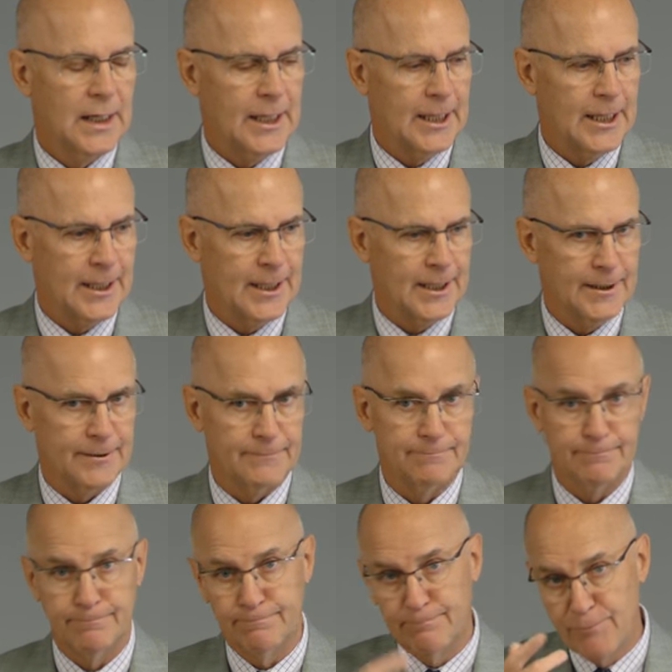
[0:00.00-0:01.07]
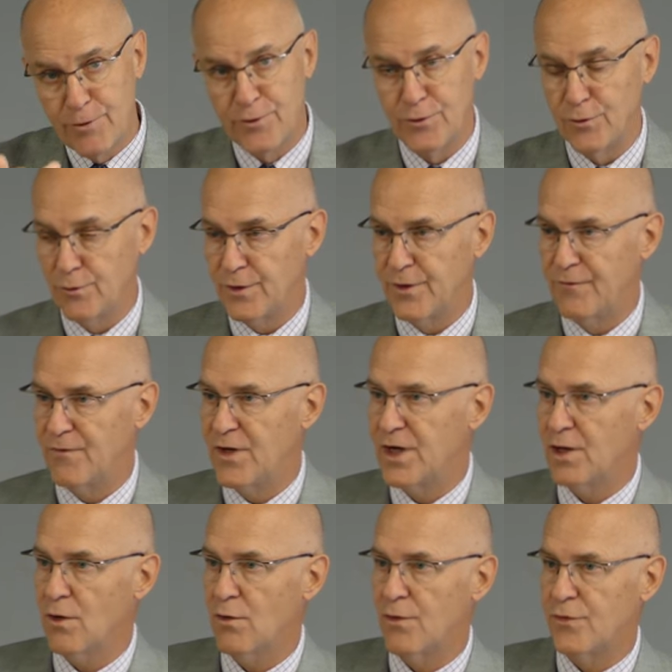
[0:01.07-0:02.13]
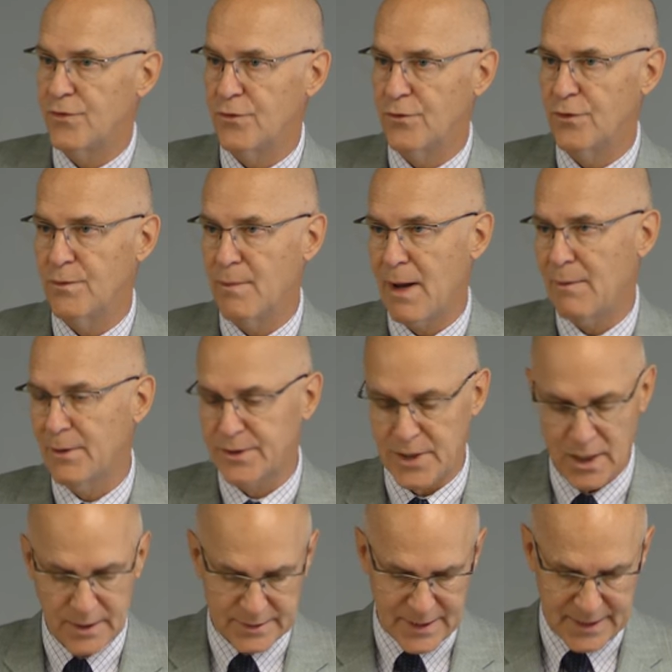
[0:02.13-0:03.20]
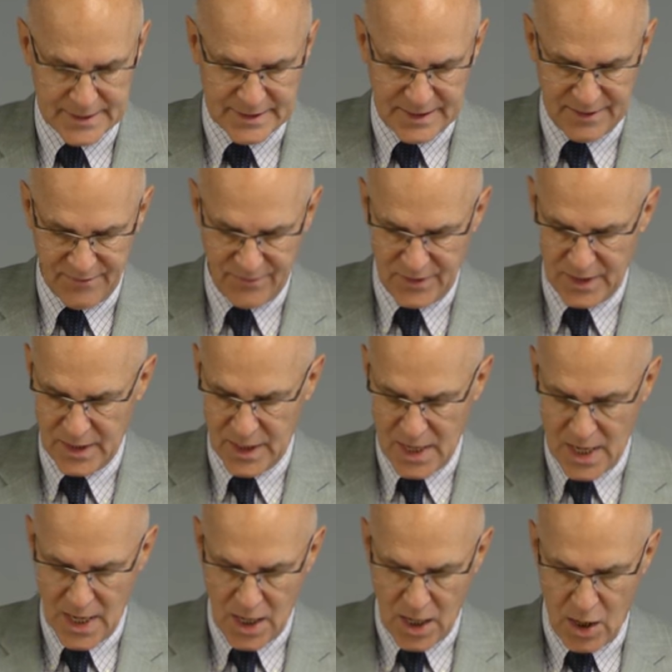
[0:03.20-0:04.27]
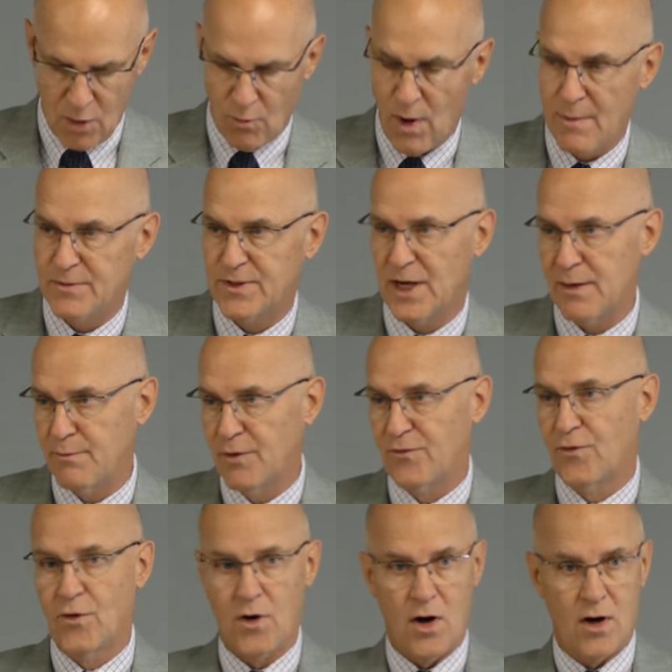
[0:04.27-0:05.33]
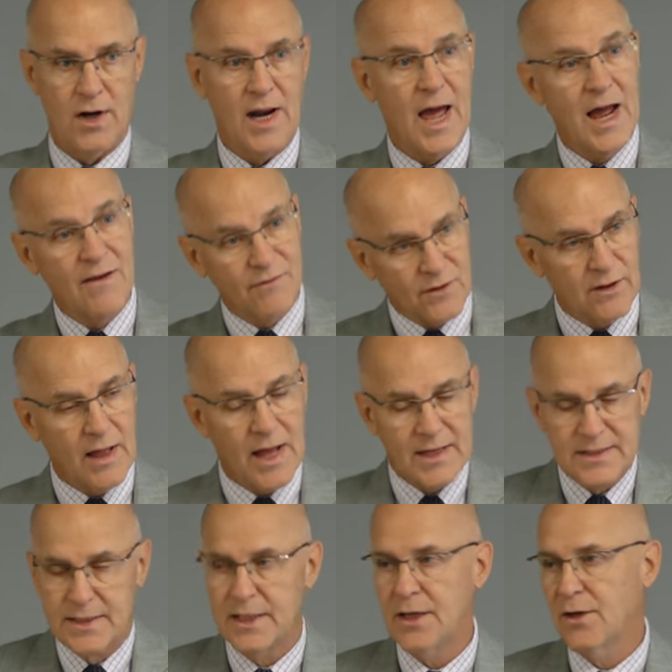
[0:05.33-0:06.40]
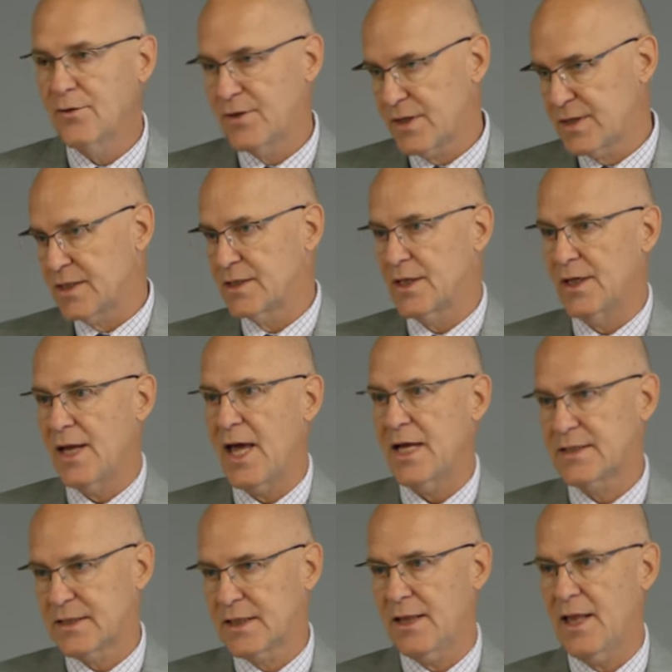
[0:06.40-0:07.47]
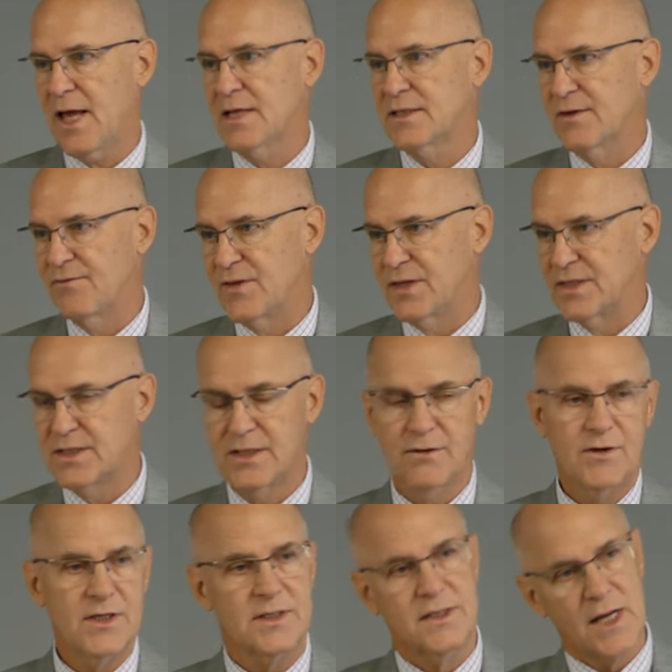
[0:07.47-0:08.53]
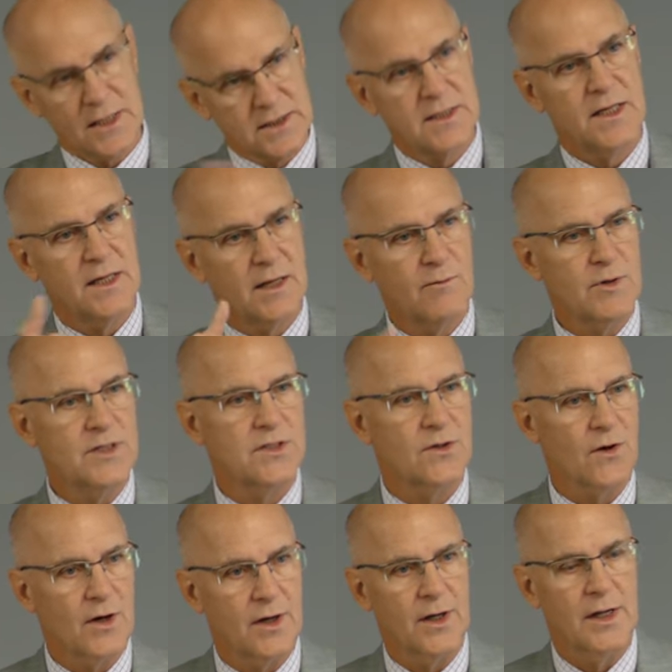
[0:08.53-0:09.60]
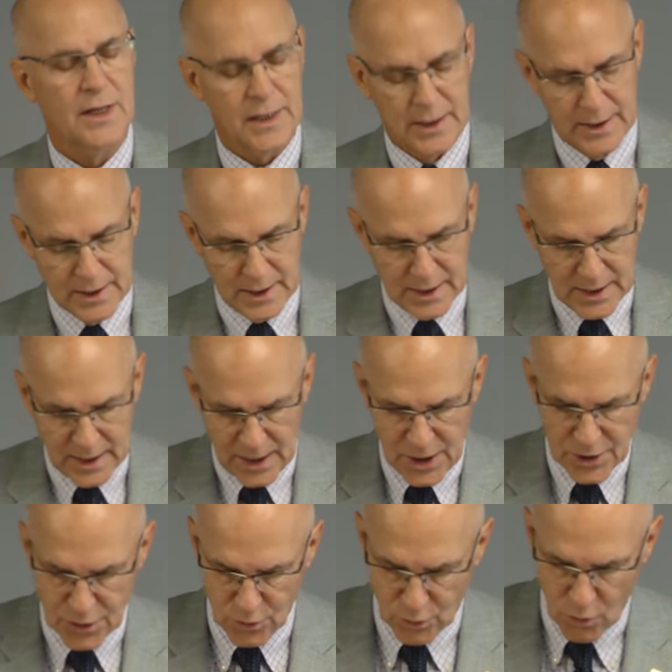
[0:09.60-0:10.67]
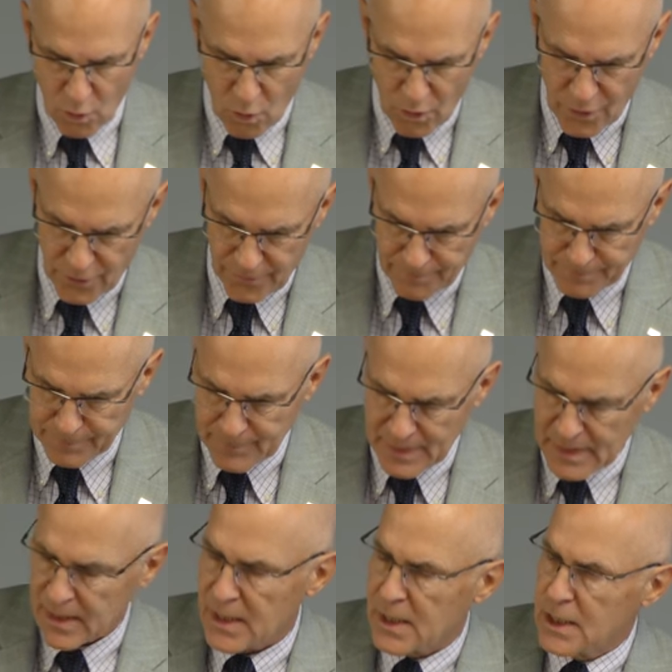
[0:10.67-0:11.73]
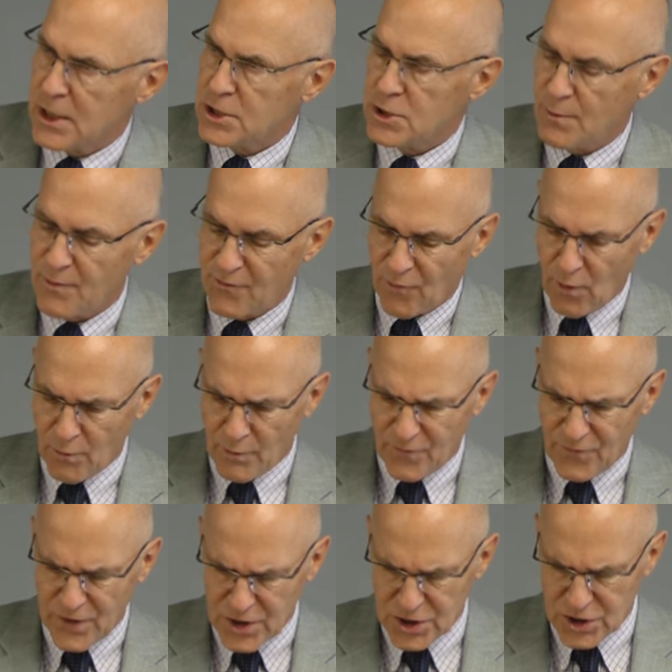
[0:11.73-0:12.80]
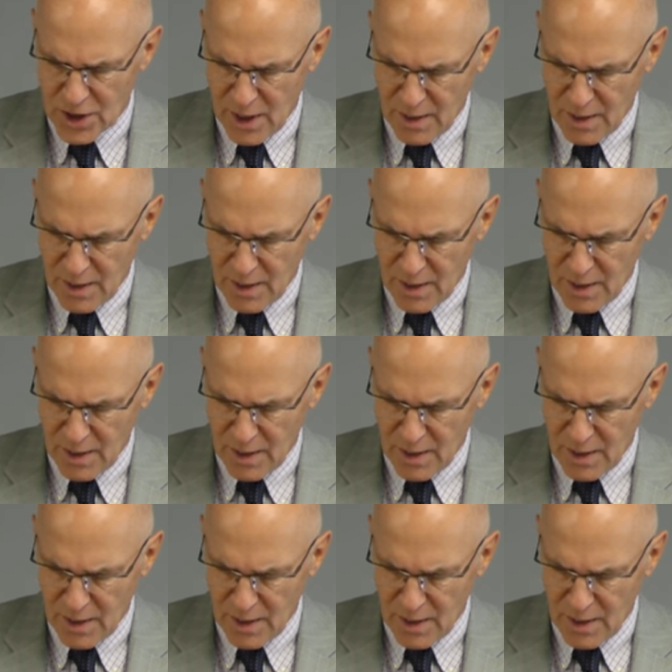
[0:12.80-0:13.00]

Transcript: um, through the video and through the Bible Talk dot T V uh, website. But for our live class here, this is the last class of this series. Next Sunday we start a new quarter. So before we finish